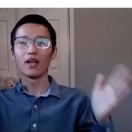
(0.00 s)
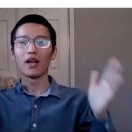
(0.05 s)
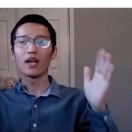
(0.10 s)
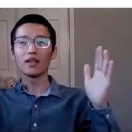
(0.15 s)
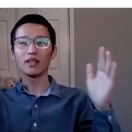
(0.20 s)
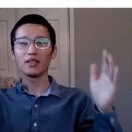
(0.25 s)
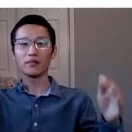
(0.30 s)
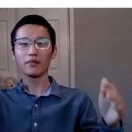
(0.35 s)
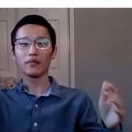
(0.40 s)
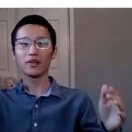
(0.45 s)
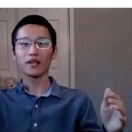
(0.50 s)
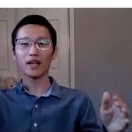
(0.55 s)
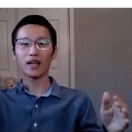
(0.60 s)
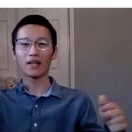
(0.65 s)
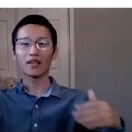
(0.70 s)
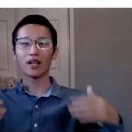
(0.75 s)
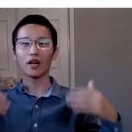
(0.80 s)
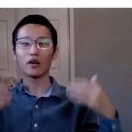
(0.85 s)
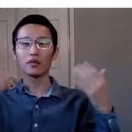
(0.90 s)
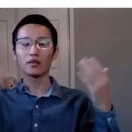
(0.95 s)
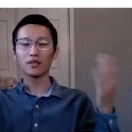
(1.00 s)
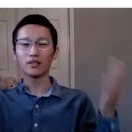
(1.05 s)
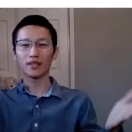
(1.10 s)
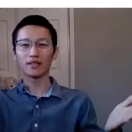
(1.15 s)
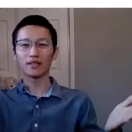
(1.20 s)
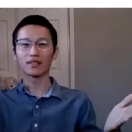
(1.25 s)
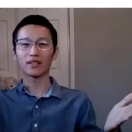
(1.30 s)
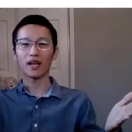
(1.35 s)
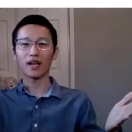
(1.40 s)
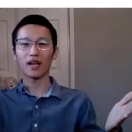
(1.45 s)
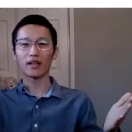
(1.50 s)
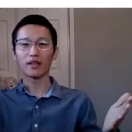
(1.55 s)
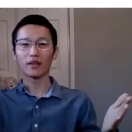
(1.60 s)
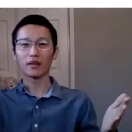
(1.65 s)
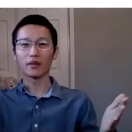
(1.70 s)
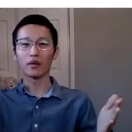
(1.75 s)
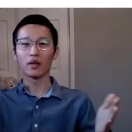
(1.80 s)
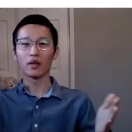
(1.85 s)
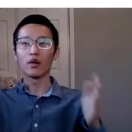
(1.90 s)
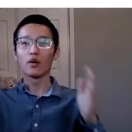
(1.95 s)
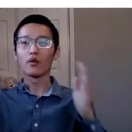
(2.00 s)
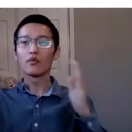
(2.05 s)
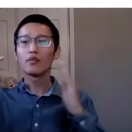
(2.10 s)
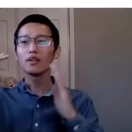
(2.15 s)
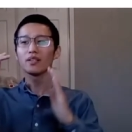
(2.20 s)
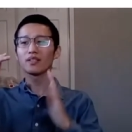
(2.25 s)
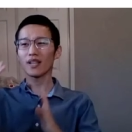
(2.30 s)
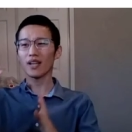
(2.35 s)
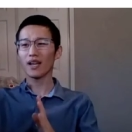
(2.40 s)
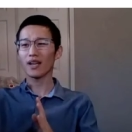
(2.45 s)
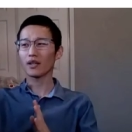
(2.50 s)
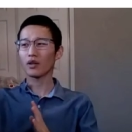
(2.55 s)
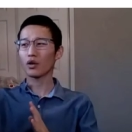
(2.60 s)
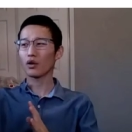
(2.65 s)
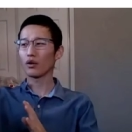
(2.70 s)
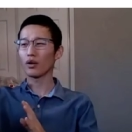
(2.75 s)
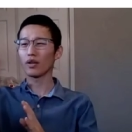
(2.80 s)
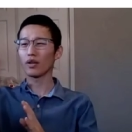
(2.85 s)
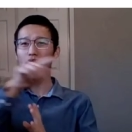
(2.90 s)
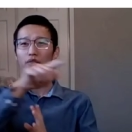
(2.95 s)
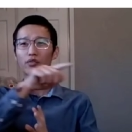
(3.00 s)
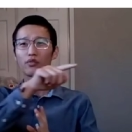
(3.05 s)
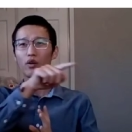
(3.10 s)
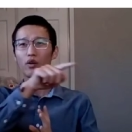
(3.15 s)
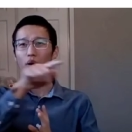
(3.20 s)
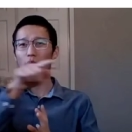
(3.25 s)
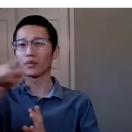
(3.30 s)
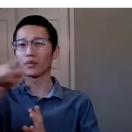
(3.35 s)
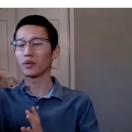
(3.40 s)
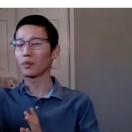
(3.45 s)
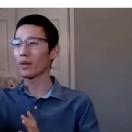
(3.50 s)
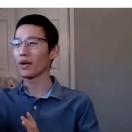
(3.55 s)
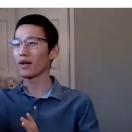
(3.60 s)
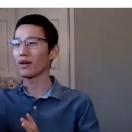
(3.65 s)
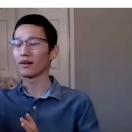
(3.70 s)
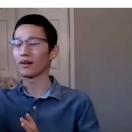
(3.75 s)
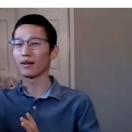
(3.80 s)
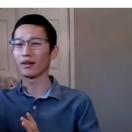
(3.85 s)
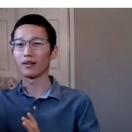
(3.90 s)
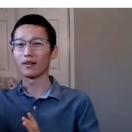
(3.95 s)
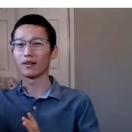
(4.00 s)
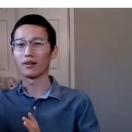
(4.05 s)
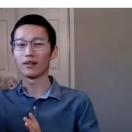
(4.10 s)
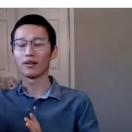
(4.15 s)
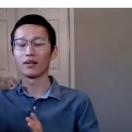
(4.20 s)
He even cannot decide which echo is from the bear.